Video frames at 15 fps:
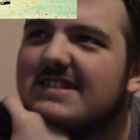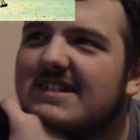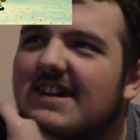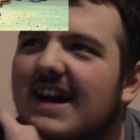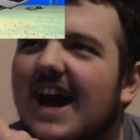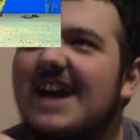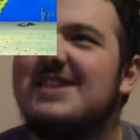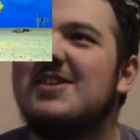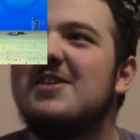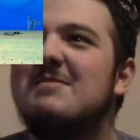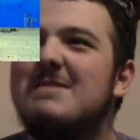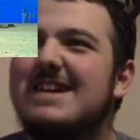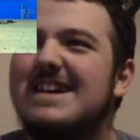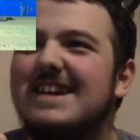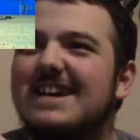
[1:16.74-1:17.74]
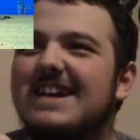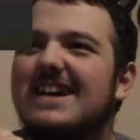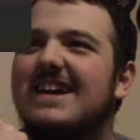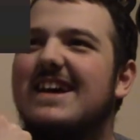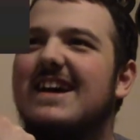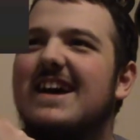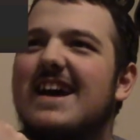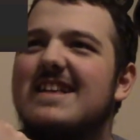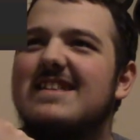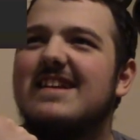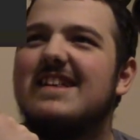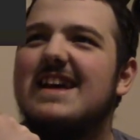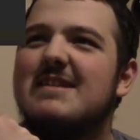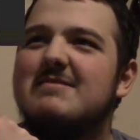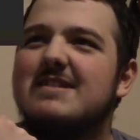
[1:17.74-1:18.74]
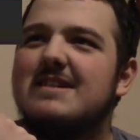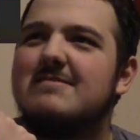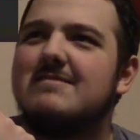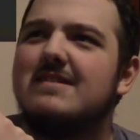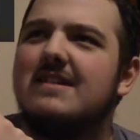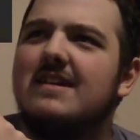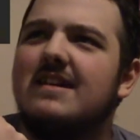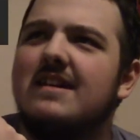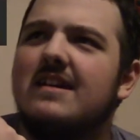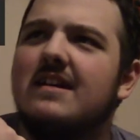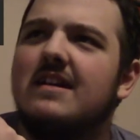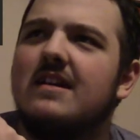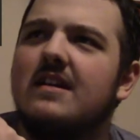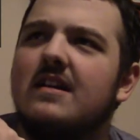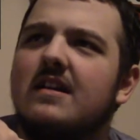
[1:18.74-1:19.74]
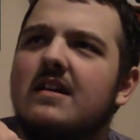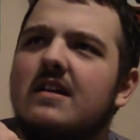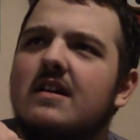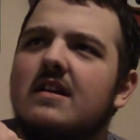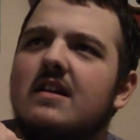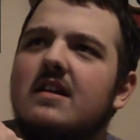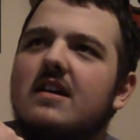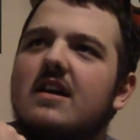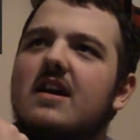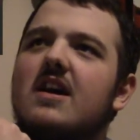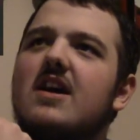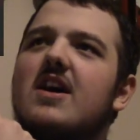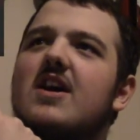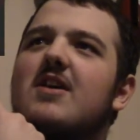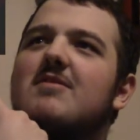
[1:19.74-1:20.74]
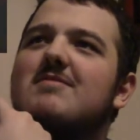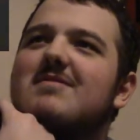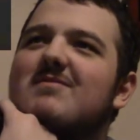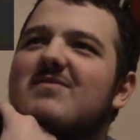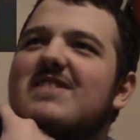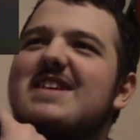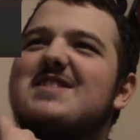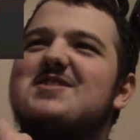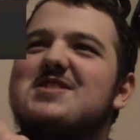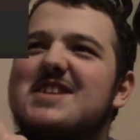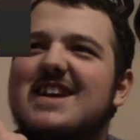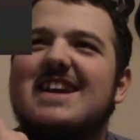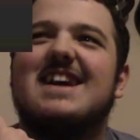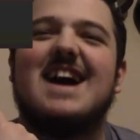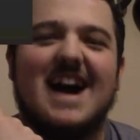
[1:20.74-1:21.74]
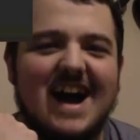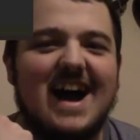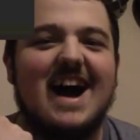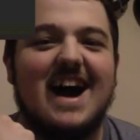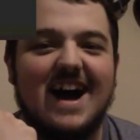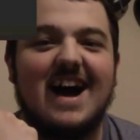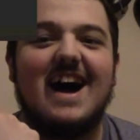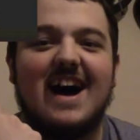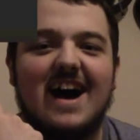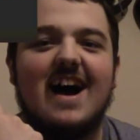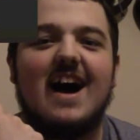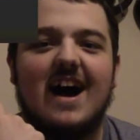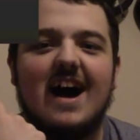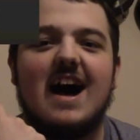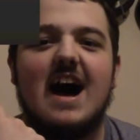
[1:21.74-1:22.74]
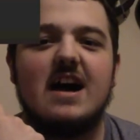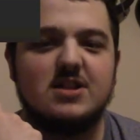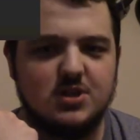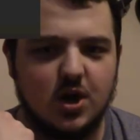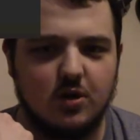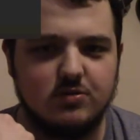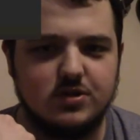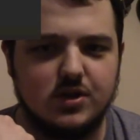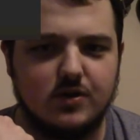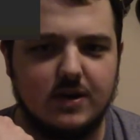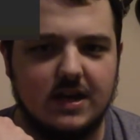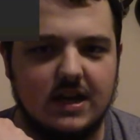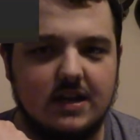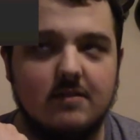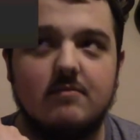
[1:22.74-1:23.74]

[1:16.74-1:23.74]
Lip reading: Hi, Derby. That's a laptop. Oh, fishing. Ha, don't do it.